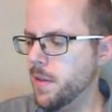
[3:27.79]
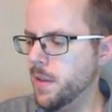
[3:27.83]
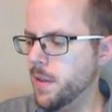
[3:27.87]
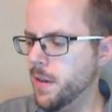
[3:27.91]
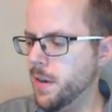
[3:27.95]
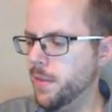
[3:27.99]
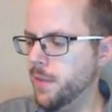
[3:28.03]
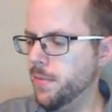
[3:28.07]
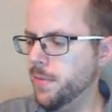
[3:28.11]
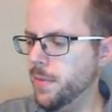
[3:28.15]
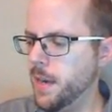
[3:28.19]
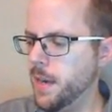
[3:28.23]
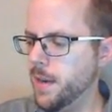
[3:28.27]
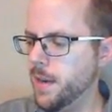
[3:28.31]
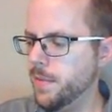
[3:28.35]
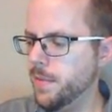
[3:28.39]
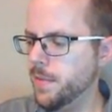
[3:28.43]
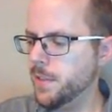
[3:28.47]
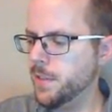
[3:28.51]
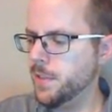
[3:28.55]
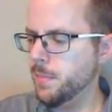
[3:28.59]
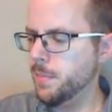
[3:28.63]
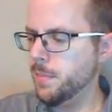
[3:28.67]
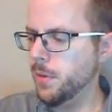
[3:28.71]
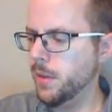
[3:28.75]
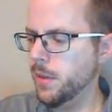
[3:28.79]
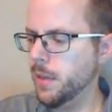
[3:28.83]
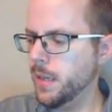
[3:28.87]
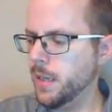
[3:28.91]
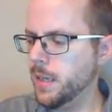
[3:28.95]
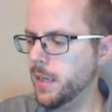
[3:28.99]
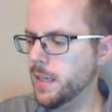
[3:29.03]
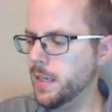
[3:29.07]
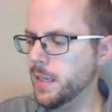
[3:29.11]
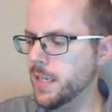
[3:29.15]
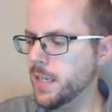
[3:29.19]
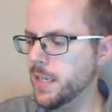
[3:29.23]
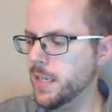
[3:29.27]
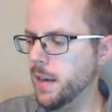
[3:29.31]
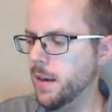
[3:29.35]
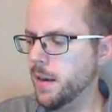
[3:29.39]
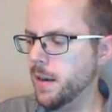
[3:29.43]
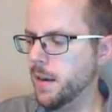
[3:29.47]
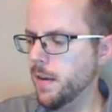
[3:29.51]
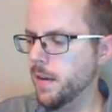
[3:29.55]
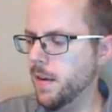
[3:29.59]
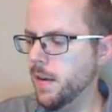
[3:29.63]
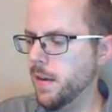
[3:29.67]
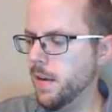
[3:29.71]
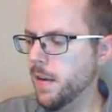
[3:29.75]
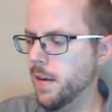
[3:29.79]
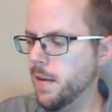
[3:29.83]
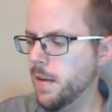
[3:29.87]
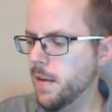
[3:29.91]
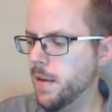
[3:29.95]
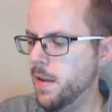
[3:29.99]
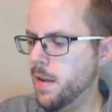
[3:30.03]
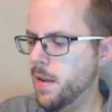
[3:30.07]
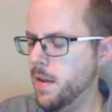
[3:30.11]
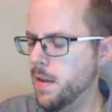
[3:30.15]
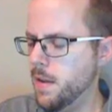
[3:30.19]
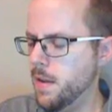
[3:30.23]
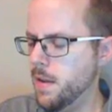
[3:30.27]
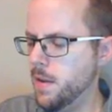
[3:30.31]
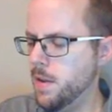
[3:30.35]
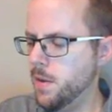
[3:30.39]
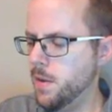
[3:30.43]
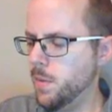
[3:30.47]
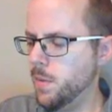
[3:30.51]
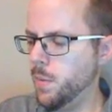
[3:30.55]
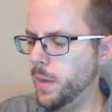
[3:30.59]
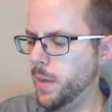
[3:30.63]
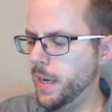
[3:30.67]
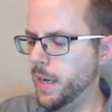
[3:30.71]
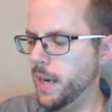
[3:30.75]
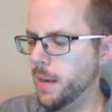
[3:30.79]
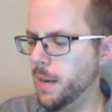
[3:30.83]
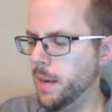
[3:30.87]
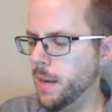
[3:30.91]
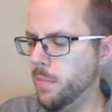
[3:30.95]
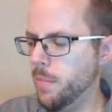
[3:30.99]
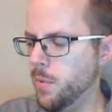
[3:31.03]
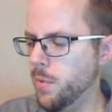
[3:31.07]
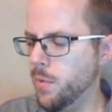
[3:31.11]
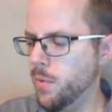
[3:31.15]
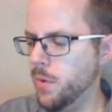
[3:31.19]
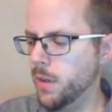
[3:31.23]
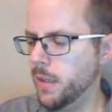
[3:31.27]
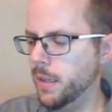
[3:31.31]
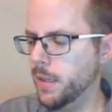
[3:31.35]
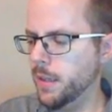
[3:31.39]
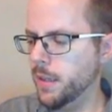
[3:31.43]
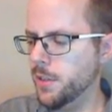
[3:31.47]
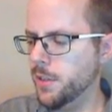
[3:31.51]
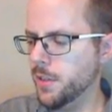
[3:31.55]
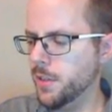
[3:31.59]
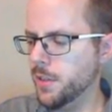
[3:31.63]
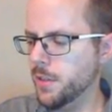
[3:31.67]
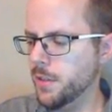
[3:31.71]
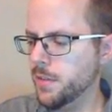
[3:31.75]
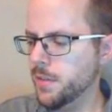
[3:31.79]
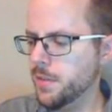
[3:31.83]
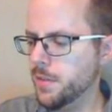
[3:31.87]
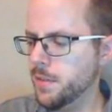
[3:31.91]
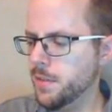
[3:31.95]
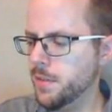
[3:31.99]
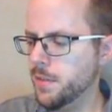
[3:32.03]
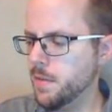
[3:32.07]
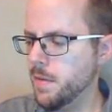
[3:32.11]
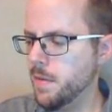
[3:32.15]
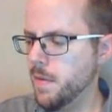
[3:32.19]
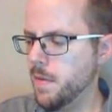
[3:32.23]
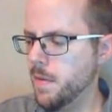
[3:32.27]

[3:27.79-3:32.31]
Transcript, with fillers: that if we have a smaller container, we get more collisions.